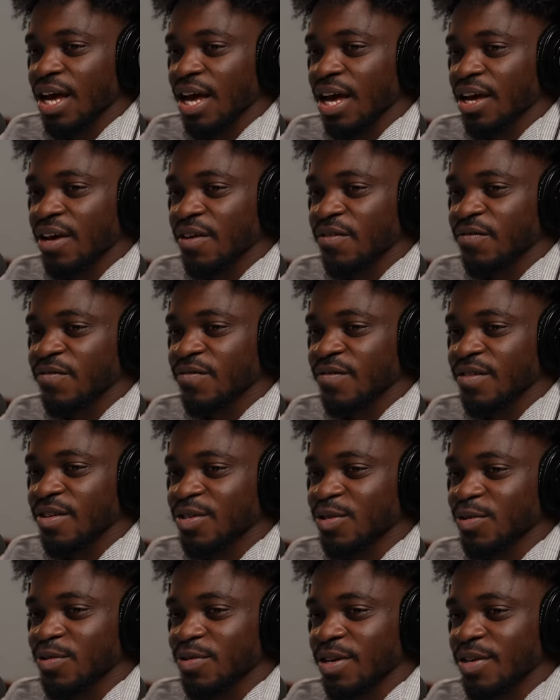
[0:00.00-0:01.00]
I have a
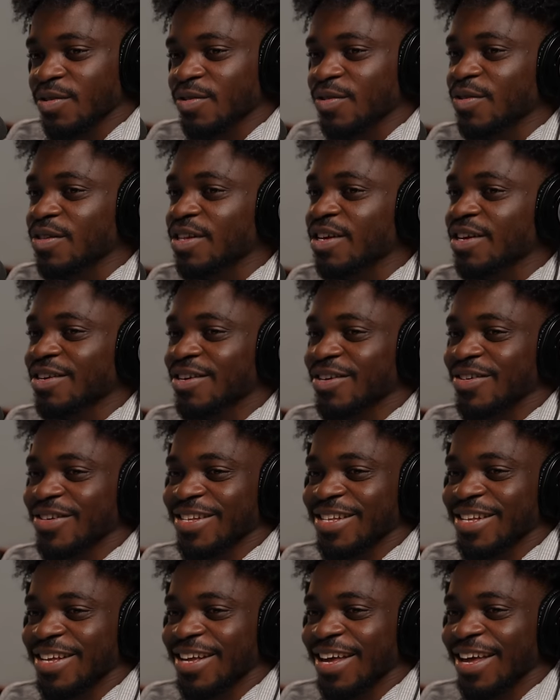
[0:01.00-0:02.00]
sold out
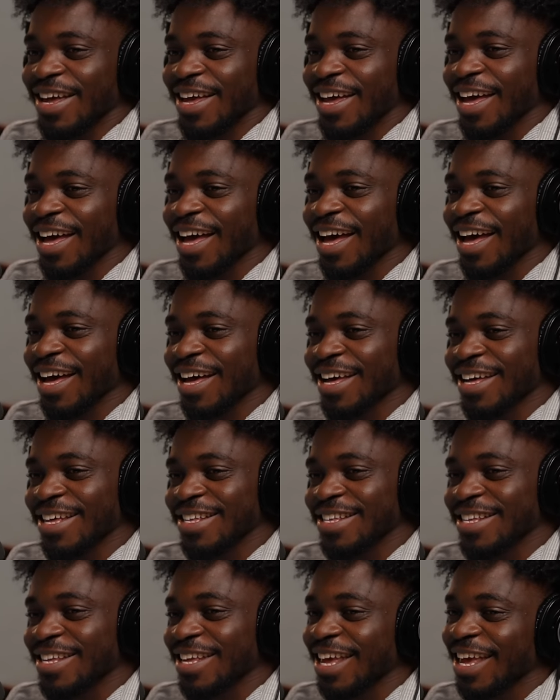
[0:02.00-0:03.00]
collection,
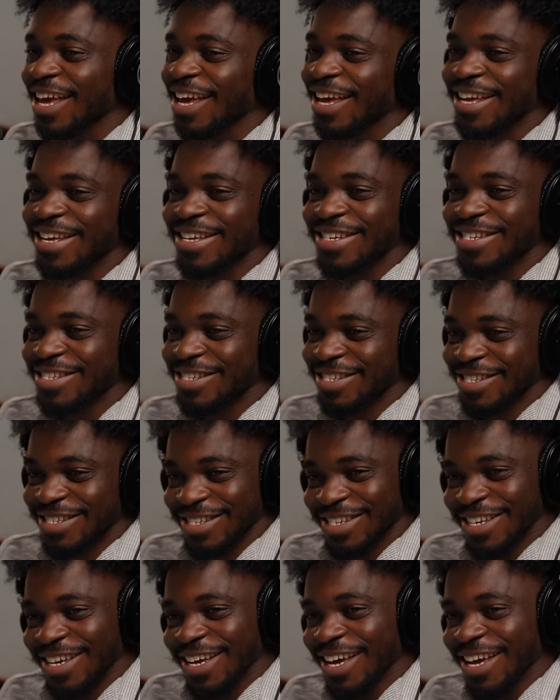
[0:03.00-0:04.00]
and yeah, it's